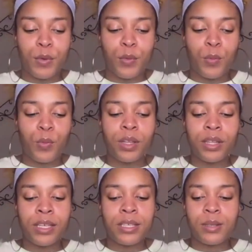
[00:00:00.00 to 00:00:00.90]

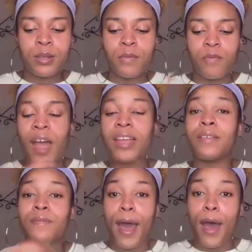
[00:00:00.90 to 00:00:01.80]
really find
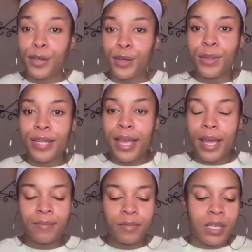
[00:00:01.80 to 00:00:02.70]
the value in
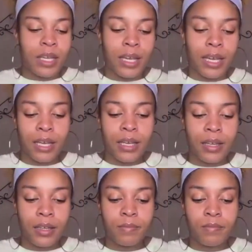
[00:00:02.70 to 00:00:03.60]
that
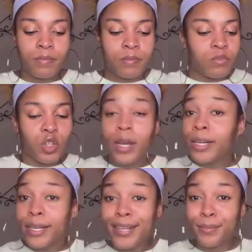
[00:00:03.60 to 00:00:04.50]
and trade
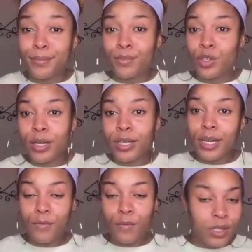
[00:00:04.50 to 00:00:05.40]
it
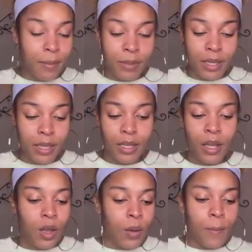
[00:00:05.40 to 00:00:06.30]
in for
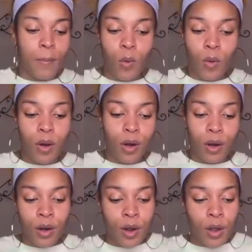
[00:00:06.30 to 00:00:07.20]
something
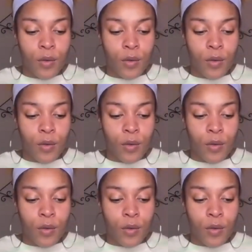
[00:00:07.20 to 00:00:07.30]
more